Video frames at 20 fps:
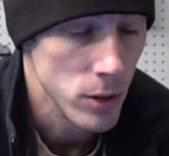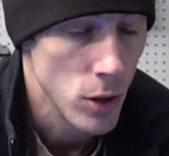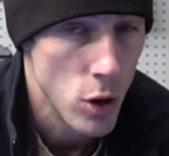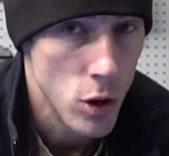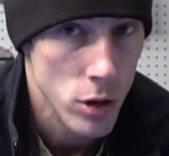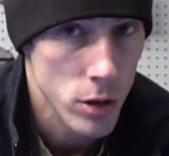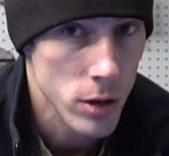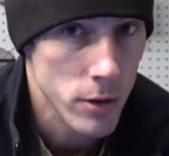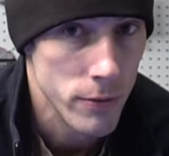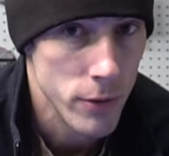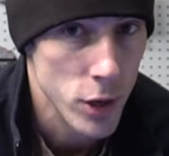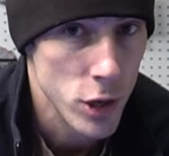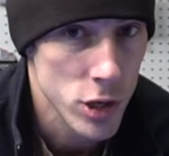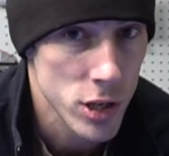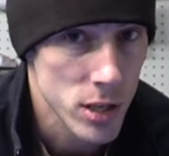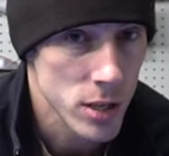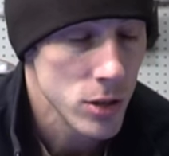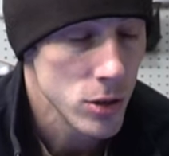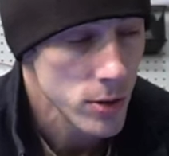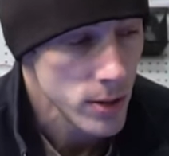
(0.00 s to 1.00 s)
longer
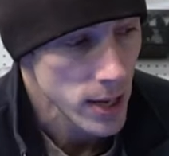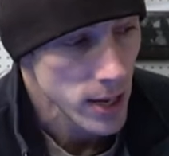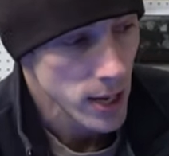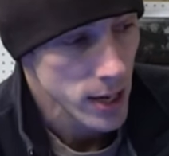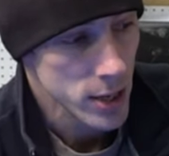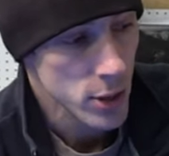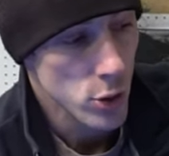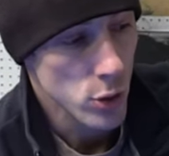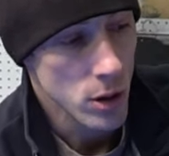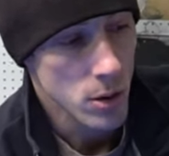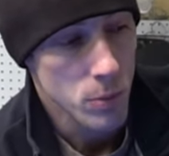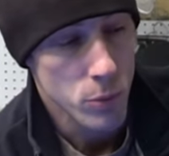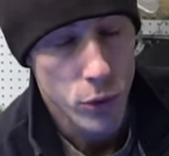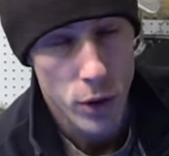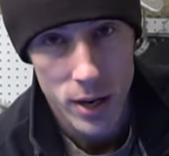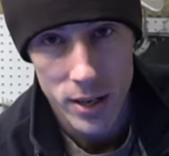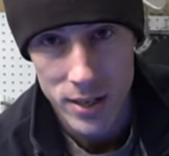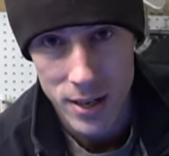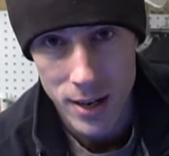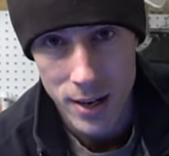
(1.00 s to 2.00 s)
version so that I don't
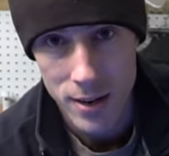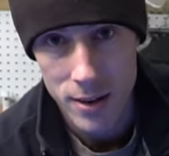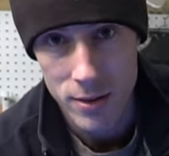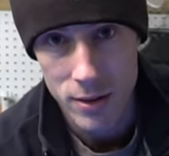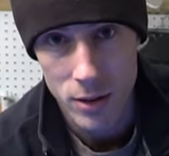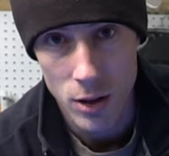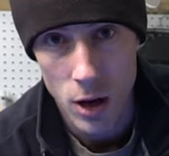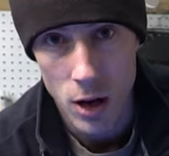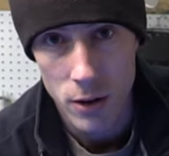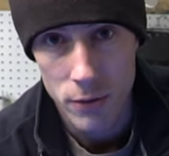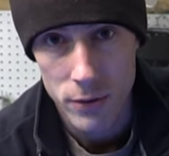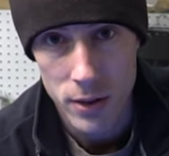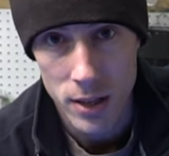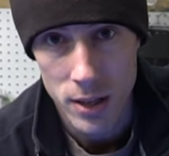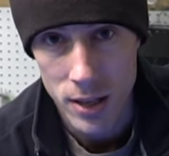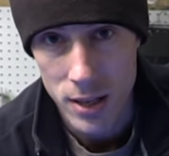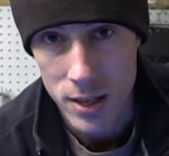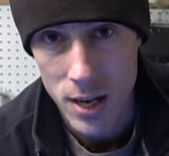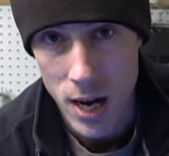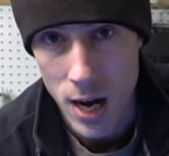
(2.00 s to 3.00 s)
compress any of the loft
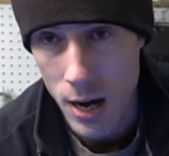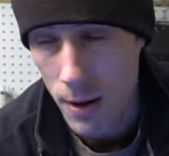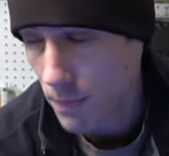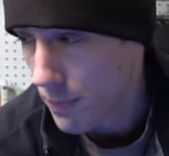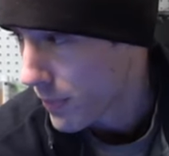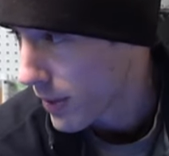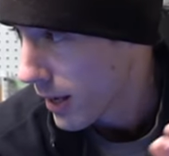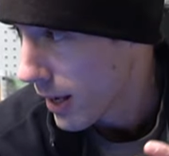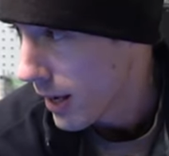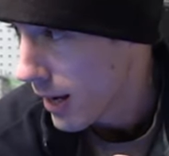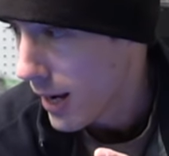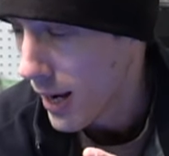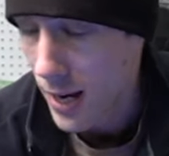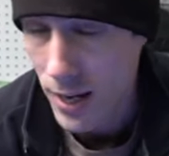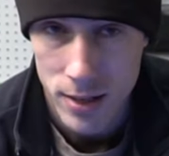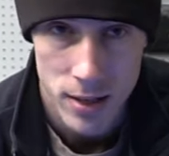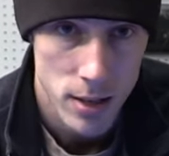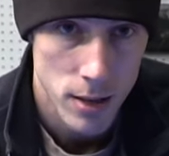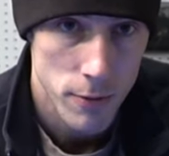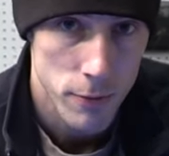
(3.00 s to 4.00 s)
in the top
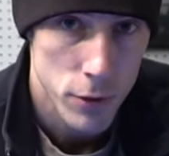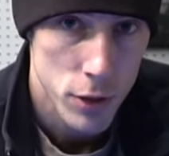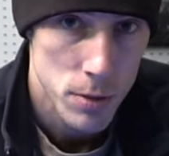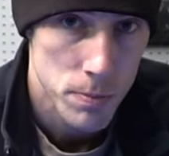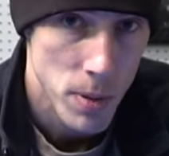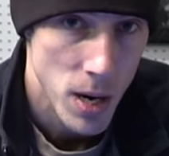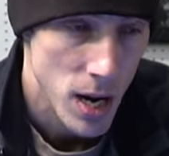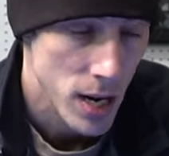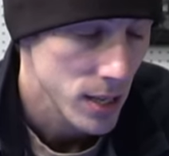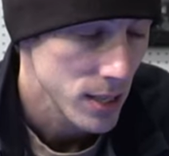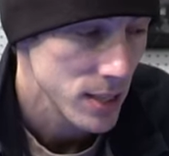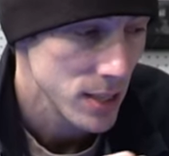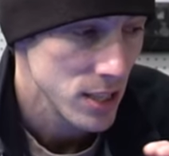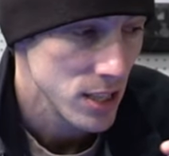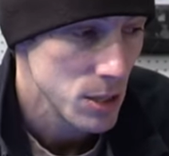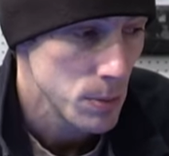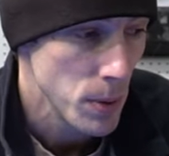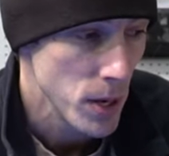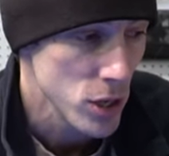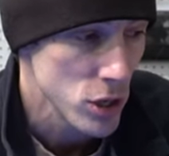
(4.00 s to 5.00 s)
and in the foot box,
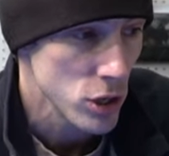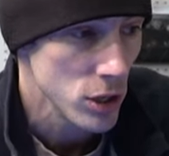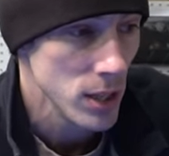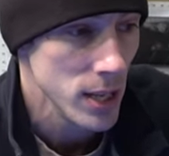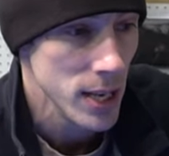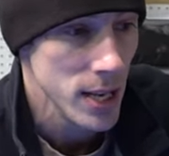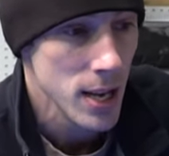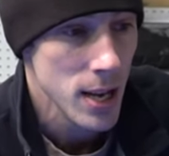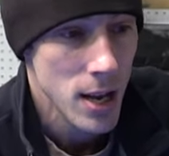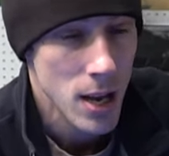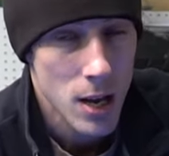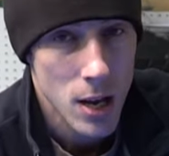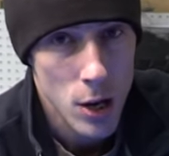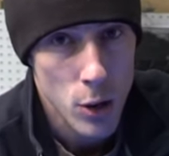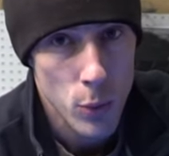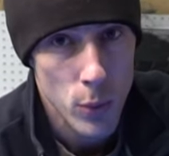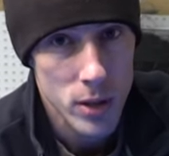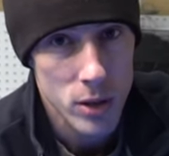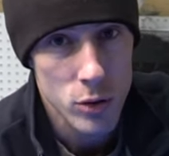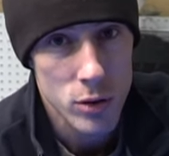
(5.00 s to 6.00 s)
especially
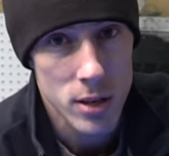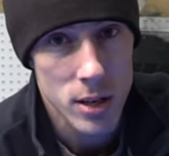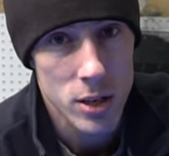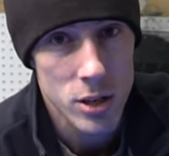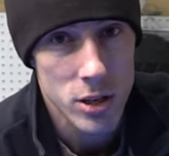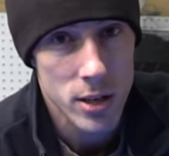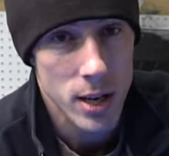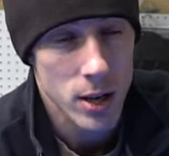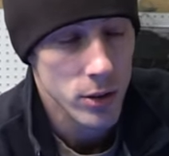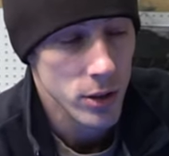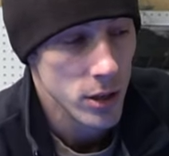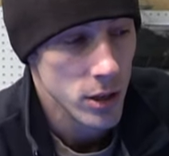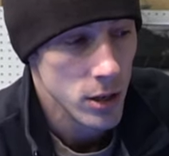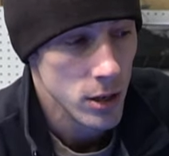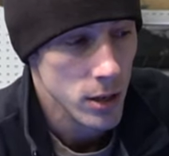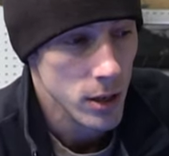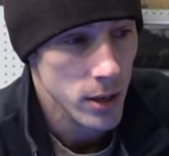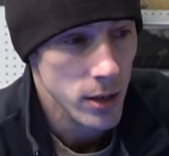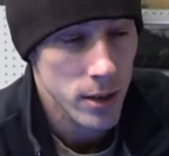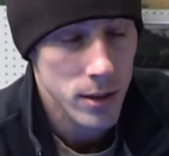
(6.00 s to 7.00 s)
when you cinch down the
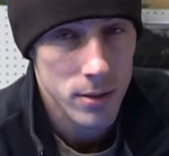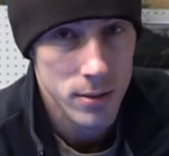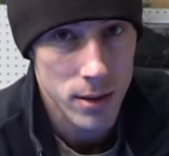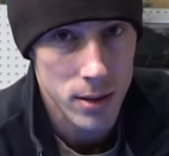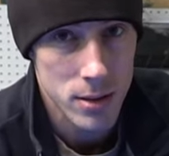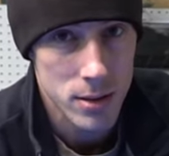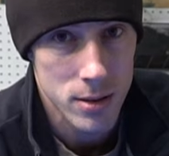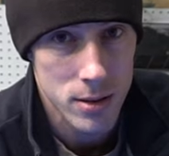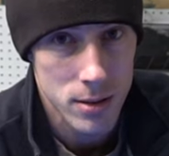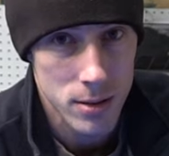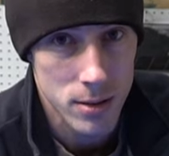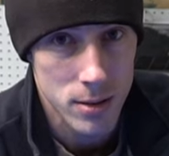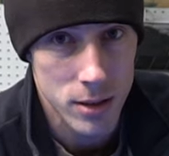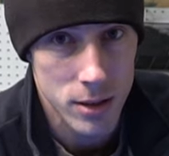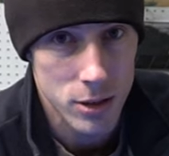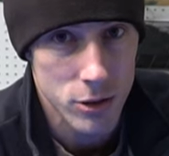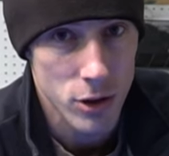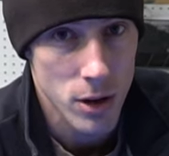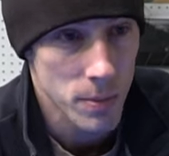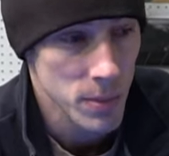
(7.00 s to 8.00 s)
hood. That's
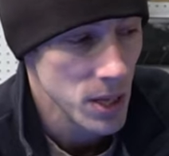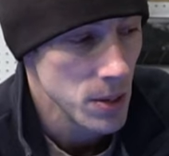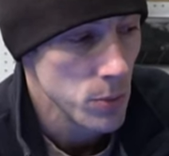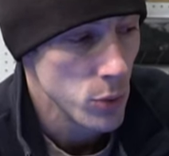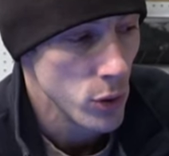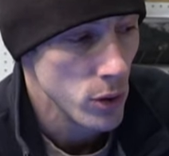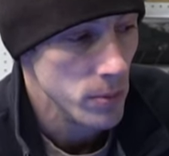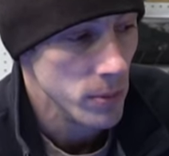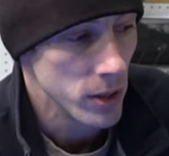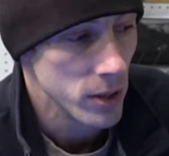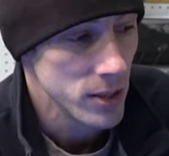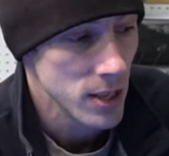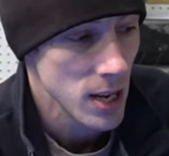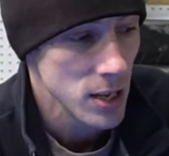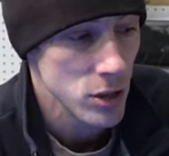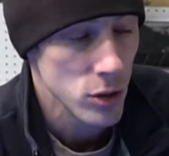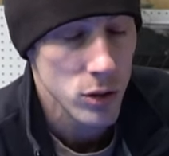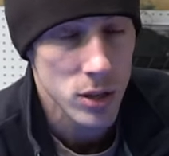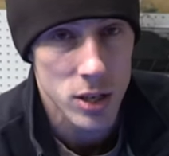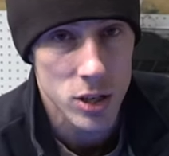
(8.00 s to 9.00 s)
extremely important because
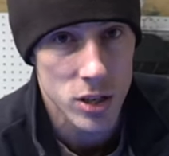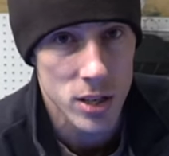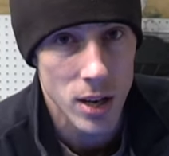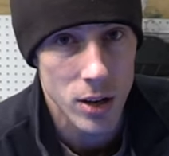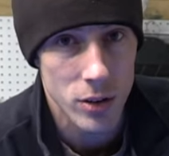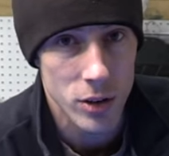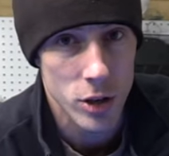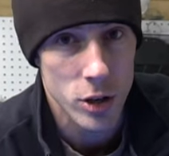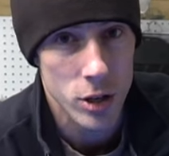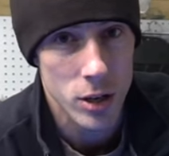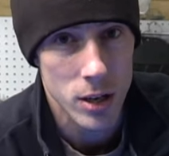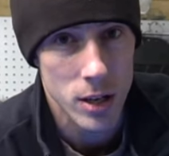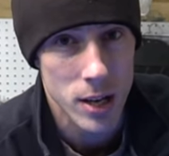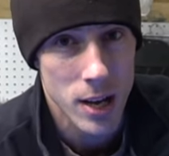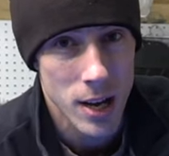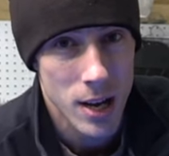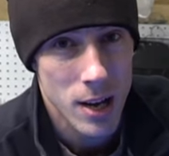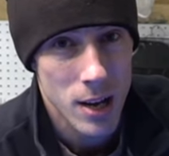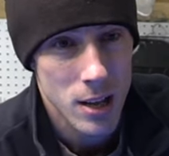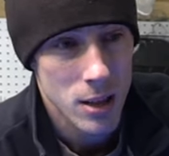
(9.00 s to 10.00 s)
as you cinch down the hood,
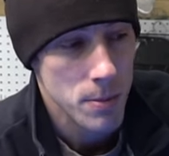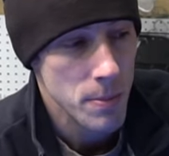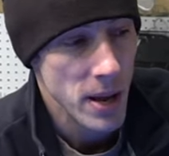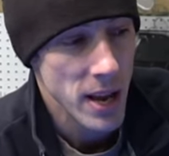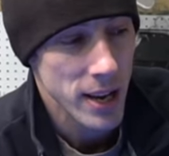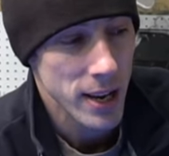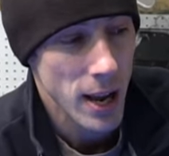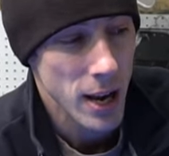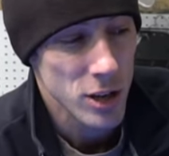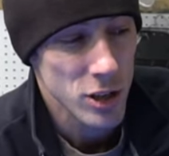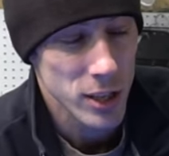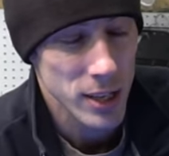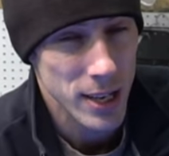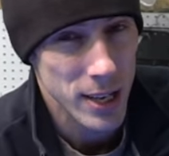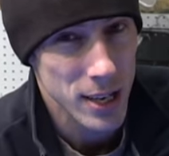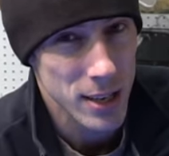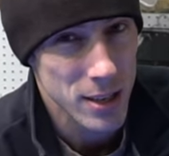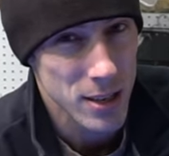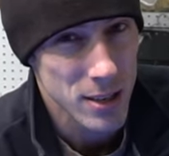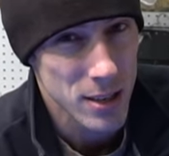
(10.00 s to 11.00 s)
the bag actually
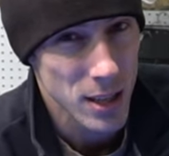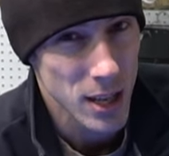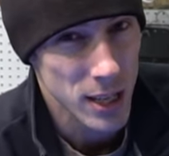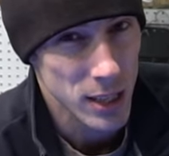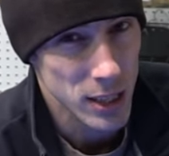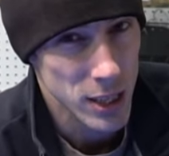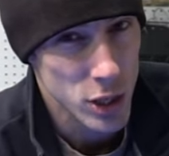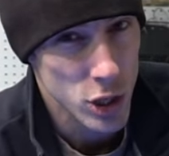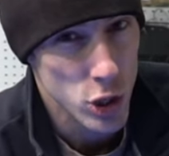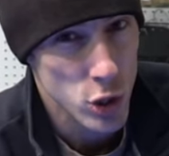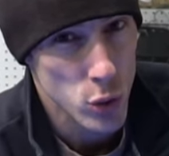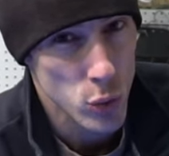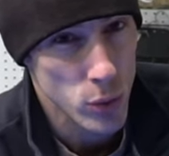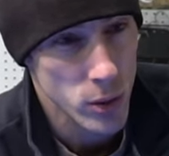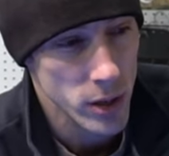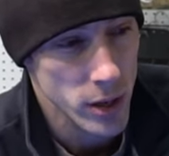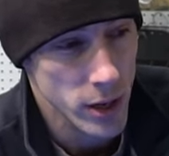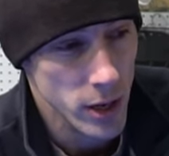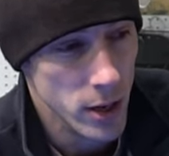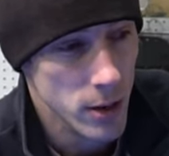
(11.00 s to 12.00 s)
gets slightly
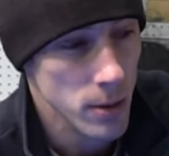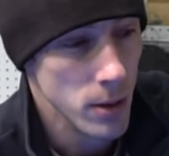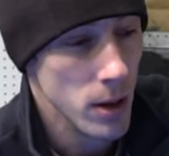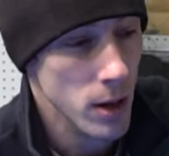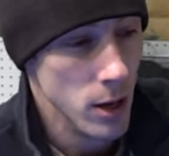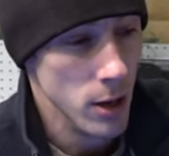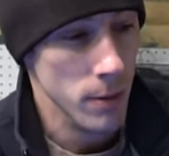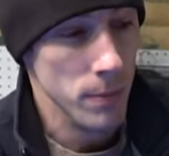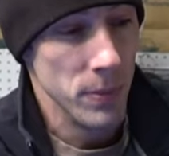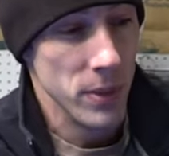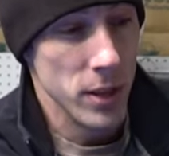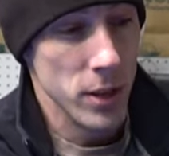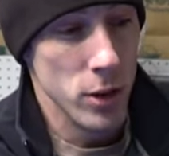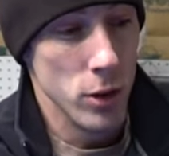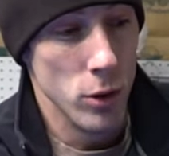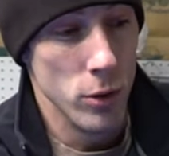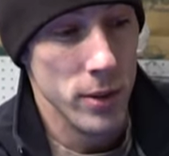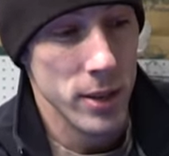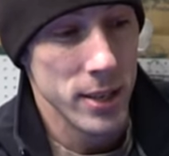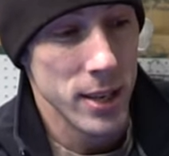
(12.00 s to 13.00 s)
shorter. Um, you
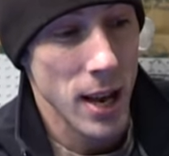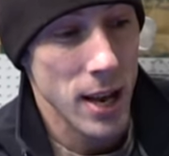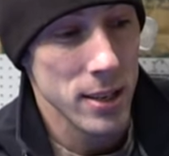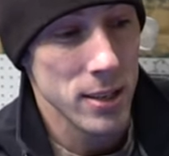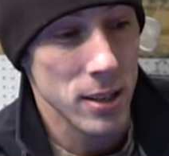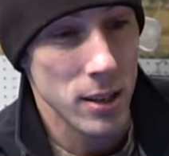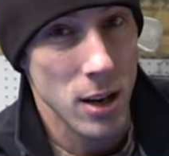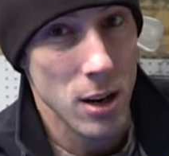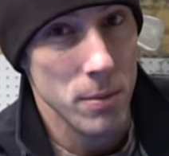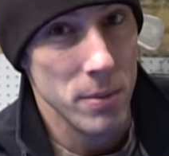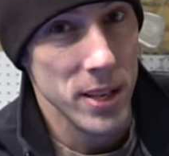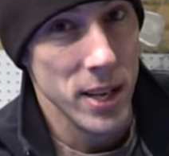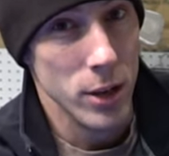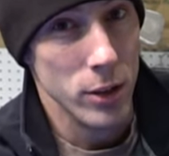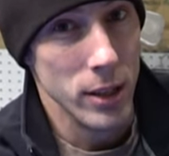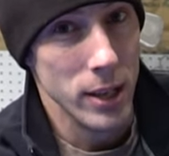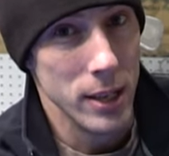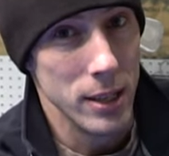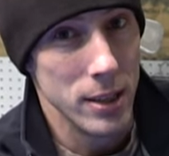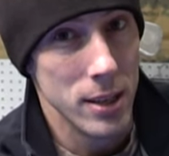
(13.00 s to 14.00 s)
know, this has to come
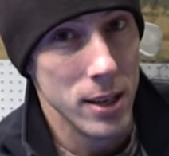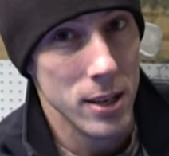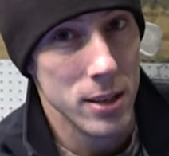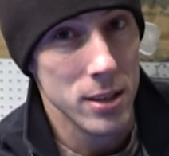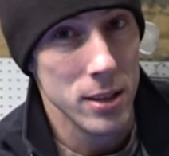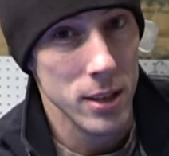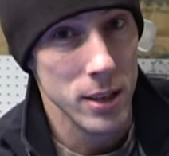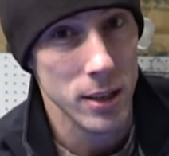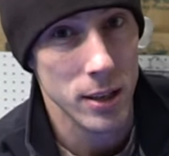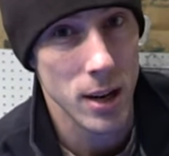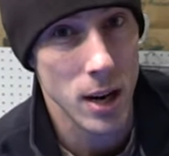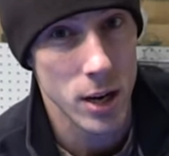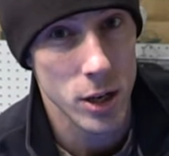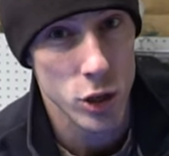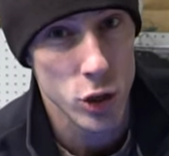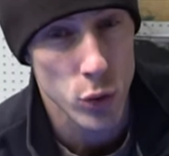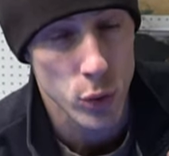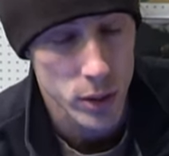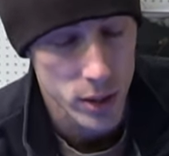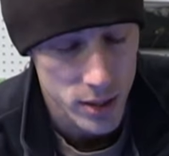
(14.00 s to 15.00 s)
down like this and it kind
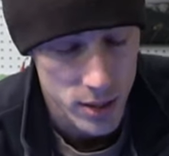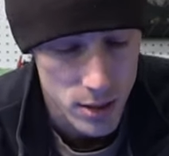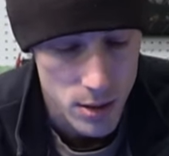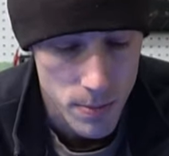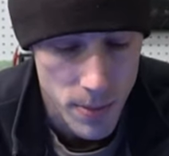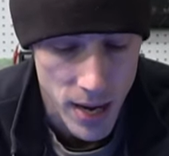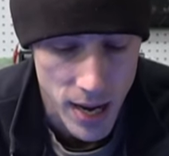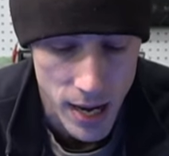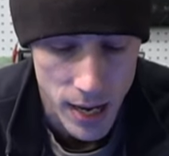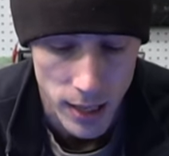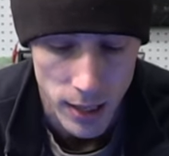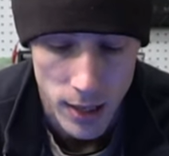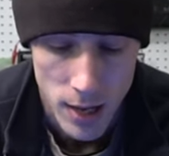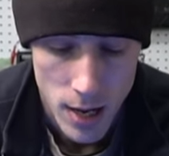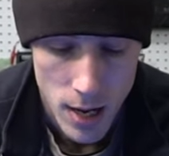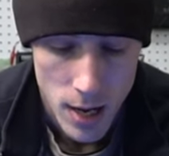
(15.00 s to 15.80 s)
of shortens the bag.